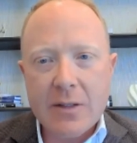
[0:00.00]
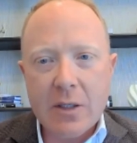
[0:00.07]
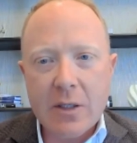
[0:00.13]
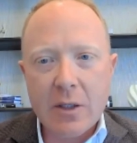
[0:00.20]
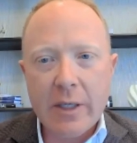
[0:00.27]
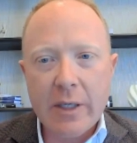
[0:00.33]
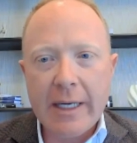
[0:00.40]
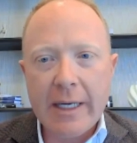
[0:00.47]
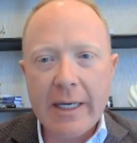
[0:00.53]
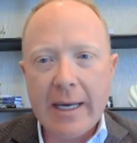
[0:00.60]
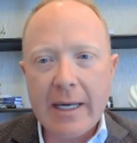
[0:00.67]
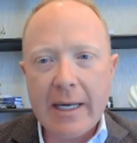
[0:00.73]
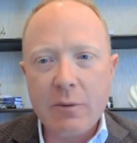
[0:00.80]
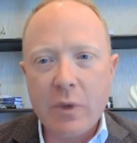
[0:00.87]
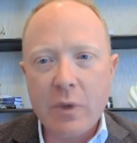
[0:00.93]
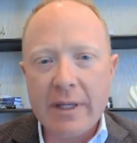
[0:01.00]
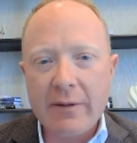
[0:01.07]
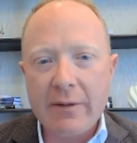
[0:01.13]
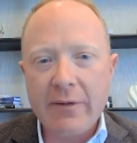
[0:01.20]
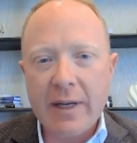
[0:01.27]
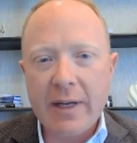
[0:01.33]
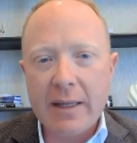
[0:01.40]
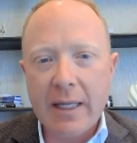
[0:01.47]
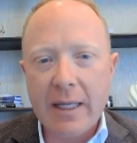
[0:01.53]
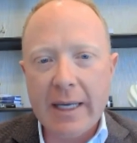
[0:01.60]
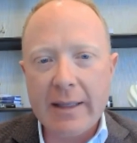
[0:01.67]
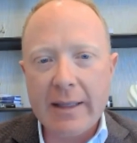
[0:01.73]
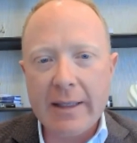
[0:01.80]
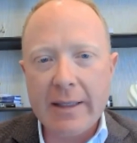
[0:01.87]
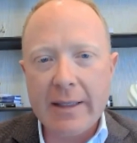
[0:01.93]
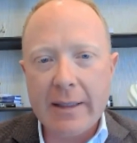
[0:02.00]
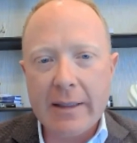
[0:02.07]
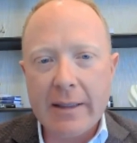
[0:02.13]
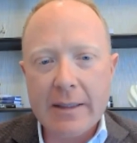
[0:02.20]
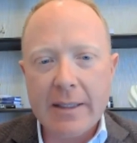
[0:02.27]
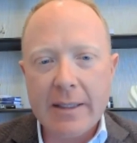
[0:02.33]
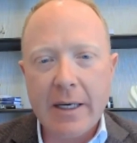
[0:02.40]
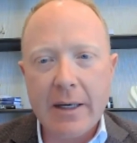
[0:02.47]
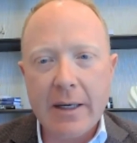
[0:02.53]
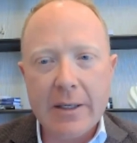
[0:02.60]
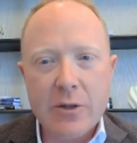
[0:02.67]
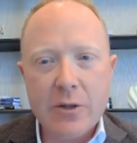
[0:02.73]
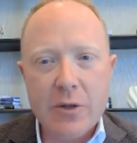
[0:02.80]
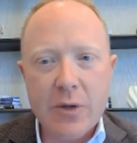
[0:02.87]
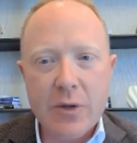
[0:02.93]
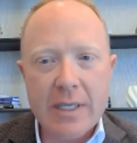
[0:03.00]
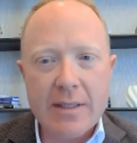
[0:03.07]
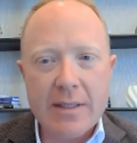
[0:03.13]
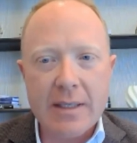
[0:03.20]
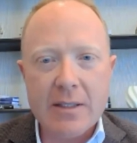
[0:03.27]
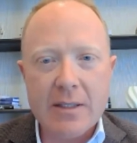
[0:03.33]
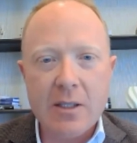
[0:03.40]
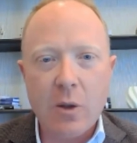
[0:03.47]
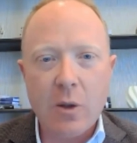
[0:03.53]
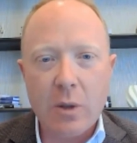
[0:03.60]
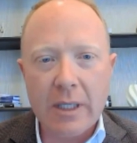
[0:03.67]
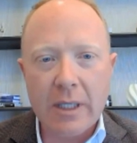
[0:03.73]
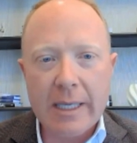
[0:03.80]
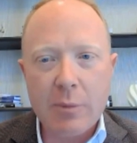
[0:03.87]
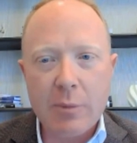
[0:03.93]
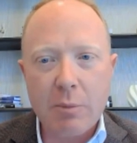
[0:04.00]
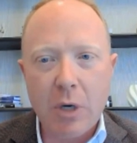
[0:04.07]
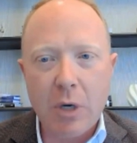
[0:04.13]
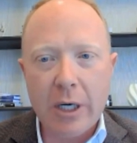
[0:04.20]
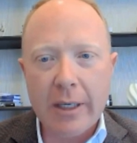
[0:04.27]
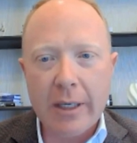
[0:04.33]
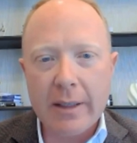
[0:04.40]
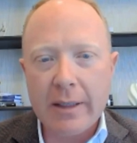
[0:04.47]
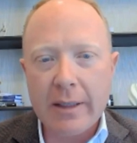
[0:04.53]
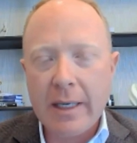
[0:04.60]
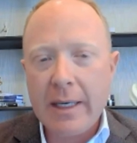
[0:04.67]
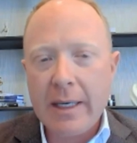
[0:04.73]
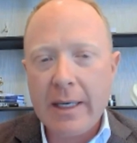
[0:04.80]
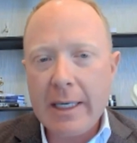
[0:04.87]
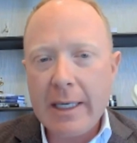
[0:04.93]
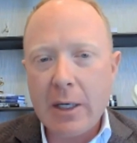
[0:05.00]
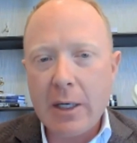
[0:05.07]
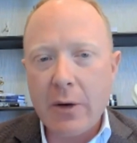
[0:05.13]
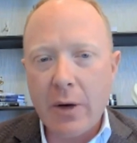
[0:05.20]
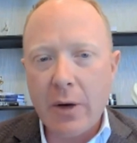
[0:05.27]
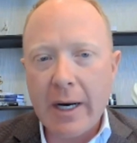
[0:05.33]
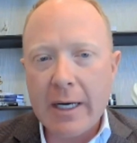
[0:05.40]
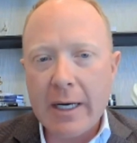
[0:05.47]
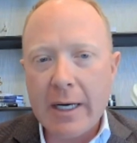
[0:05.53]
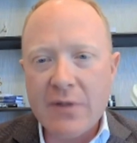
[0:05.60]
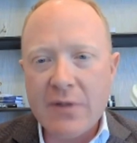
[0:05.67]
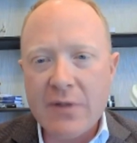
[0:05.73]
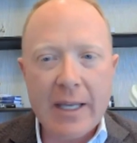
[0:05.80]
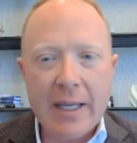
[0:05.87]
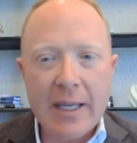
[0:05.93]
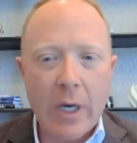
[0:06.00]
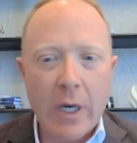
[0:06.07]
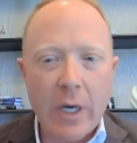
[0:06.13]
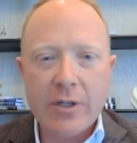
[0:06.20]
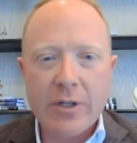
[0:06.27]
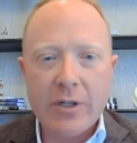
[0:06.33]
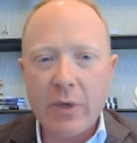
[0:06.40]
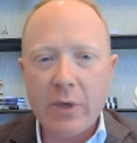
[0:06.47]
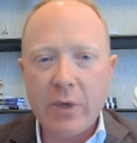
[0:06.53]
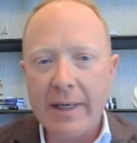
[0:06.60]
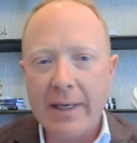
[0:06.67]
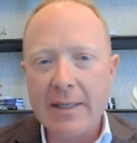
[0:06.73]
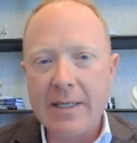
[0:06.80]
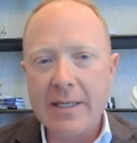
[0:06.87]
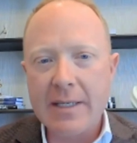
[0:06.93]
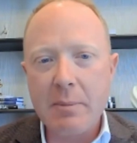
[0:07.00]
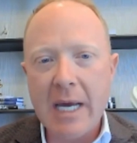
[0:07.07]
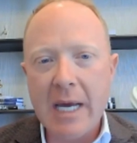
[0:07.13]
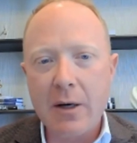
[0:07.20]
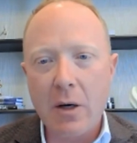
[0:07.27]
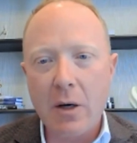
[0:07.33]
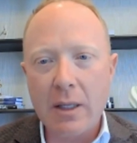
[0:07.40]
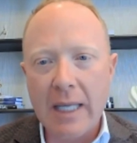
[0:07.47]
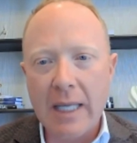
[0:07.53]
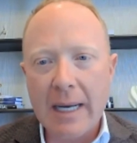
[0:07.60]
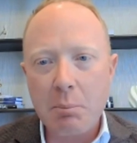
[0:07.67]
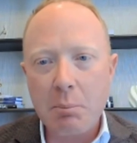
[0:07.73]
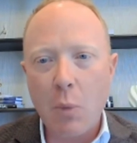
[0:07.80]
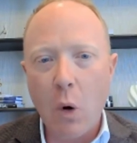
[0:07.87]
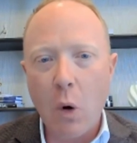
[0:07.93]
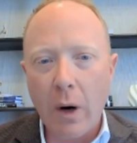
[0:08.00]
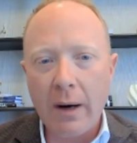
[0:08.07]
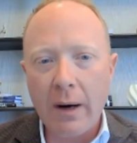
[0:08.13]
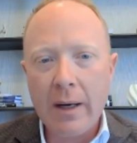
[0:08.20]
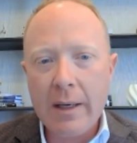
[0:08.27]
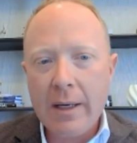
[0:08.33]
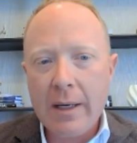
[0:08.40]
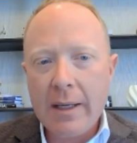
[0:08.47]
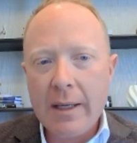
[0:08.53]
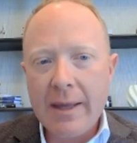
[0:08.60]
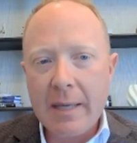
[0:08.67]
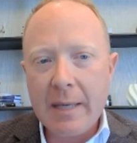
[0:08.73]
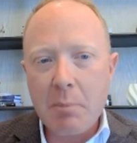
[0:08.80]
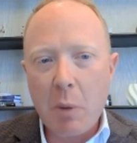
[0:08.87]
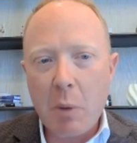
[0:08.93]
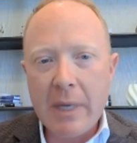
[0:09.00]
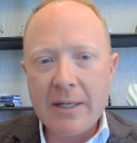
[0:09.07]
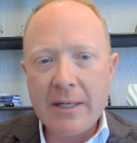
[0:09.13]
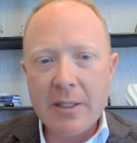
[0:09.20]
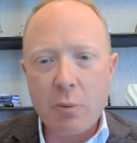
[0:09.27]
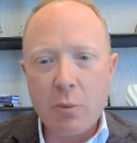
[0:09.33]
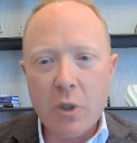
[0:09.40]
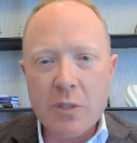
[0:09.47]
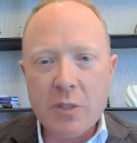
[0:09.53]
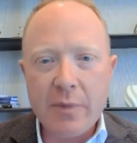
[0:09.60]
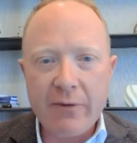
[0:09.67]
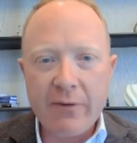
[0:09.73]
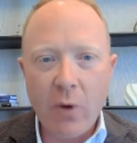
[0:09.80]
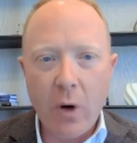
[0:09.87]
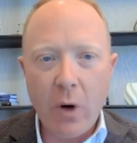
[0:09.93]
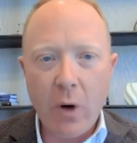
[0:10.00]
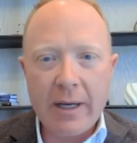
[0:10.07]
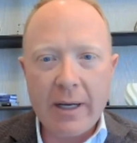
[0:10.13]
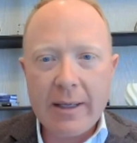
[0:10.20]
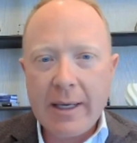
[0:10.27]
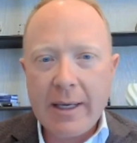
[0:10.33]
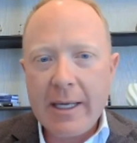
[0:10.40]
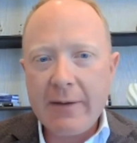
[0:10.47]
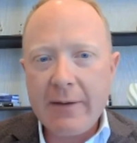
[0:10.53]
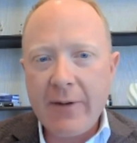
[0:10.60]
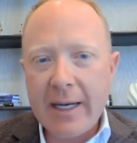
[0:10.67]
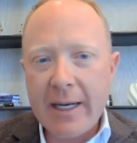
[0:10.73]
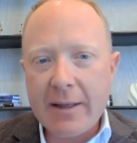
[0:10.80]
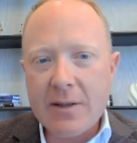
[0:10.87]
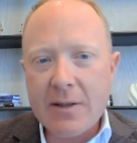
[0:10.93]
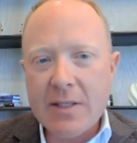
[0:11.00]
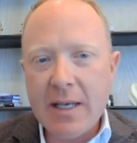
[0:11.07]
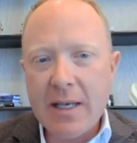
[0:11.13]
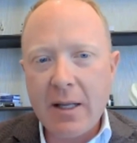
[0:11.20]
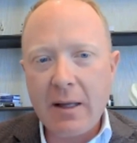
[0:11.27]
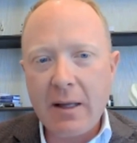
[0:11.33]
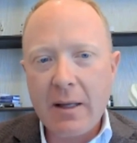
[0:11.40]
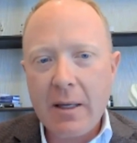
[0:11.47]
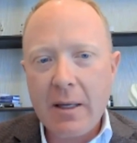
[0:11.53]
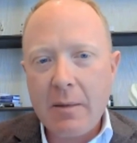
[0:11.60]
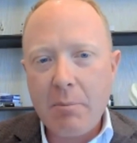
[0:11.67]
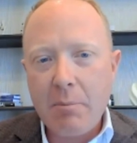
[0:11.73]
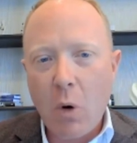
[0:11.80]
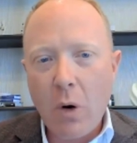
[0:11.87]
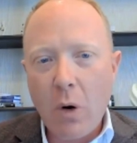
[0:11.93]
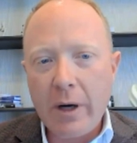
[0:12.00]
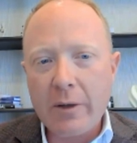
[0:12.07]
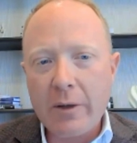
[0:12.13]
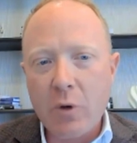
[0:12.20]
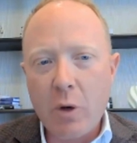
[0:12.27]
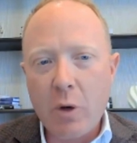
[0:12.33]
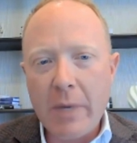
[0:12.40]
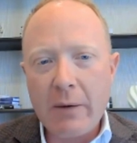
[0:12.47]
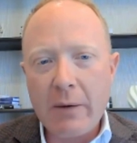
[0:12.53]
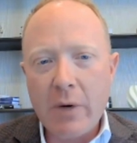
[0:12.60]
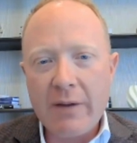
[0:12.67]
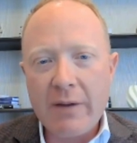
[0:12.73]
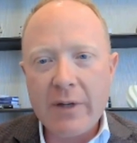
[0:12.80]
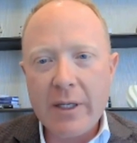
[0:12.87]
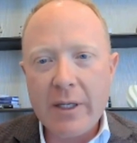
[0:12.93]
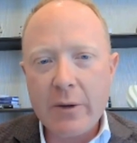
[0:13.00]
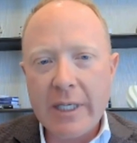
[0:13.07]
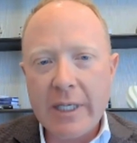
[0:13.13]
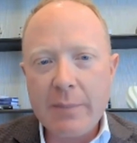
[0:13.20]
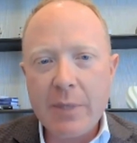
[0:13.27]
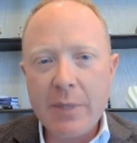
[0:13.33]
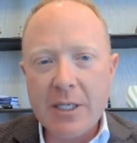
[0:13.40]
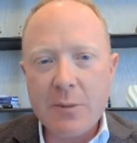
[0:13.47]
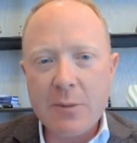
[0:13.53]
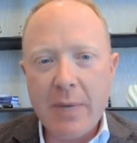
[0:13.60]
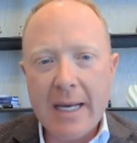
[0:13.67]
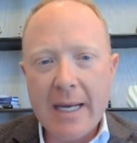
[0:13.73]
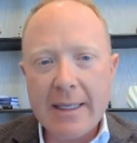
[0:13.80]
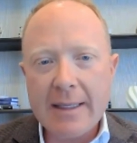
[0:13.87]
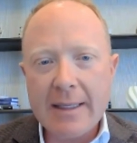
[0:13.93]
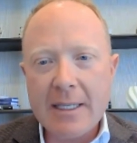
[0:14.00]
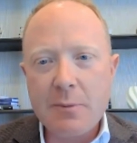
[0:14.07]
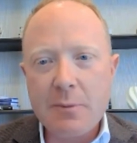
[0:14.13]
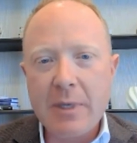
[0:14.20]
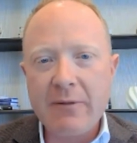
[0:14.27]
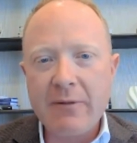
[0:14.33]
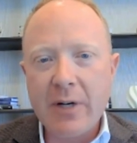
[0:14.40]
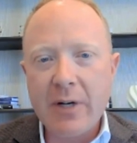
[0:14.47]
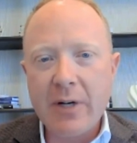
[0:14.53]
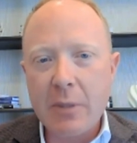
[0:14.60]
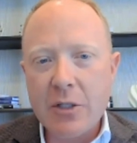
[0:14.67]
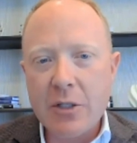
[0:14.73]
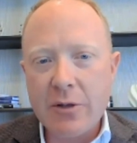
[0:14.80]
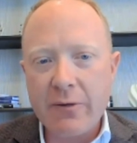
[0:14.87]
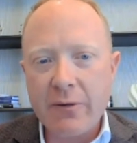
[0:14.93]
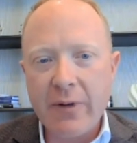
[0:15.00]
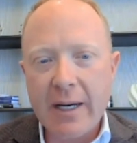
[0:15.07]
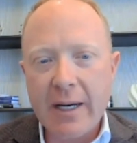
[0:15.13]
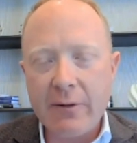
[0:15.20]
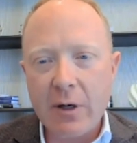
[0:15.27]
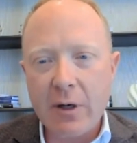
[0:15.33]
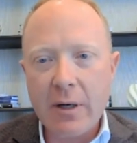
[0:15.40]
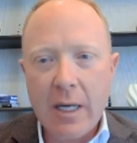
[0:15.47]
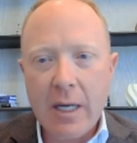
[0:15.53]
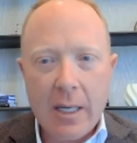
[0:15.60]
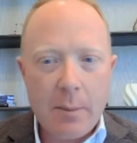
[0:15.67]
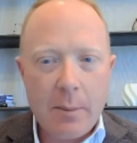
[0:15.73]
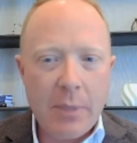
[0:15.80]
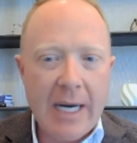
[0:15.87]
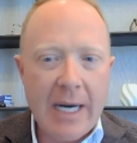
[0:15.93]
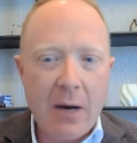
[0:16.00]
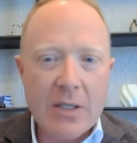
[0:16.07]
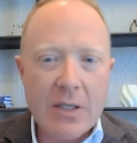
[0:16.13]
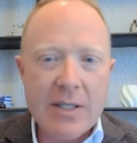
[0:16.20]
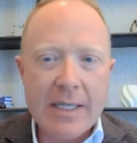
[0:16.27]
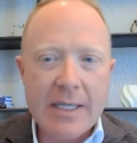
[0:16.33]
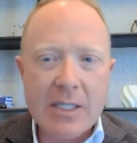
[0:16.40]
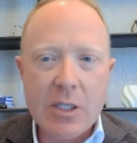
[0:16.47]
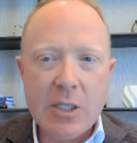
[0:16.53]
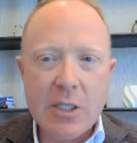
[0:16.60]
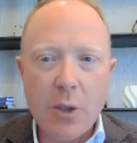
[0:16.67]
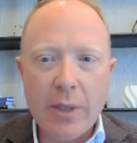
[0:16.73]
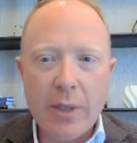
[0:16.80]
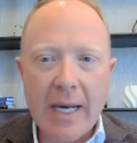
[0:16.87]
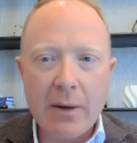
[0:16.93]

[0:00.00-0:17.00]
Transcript: So looking ahead, with the Fed likely to cut interest rates on a slower labor market and other items, valuation we think is going to matter a lot more than momentum. Whereas before, if I could sell more, grow my revenue, keep expanding, that's been very much in favor. But now as things slow down